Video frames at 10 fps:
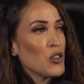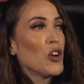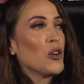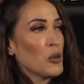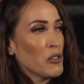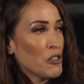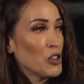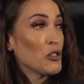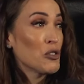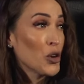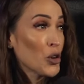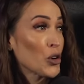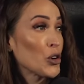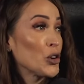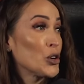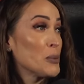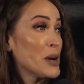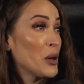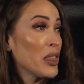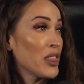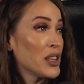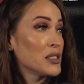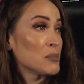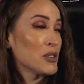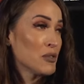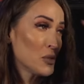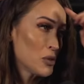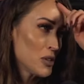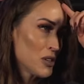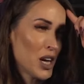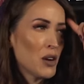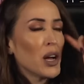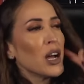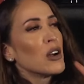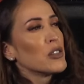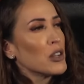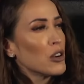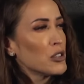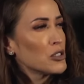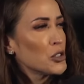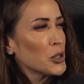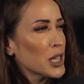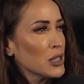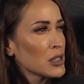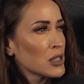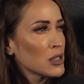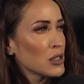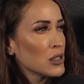know if you've heard about this before. How are there two kids?